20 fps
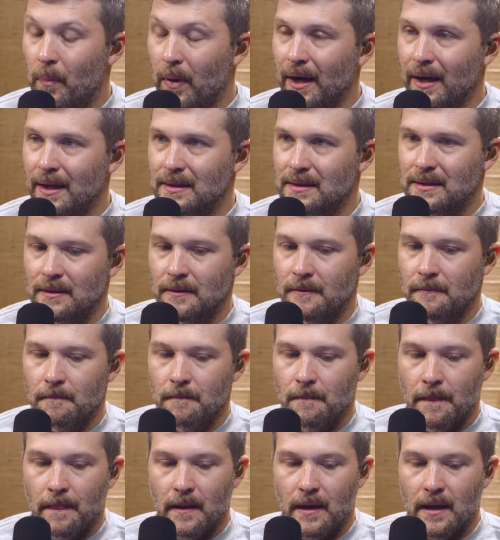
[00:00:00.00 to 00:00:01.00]
But
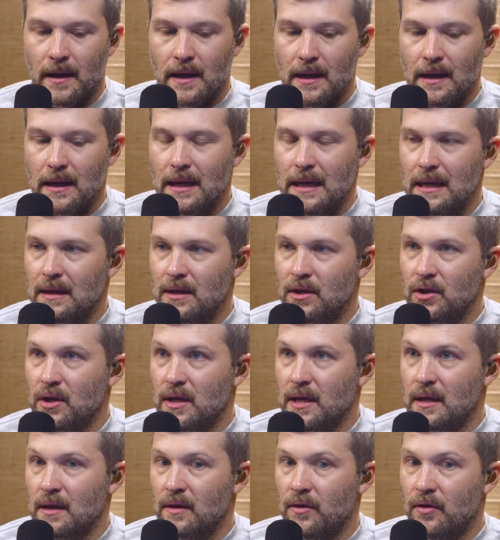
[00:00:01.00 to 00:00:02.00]

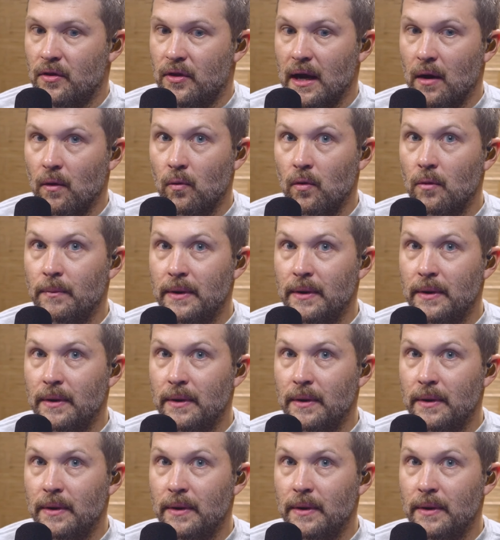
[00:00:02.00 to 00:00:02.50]
there will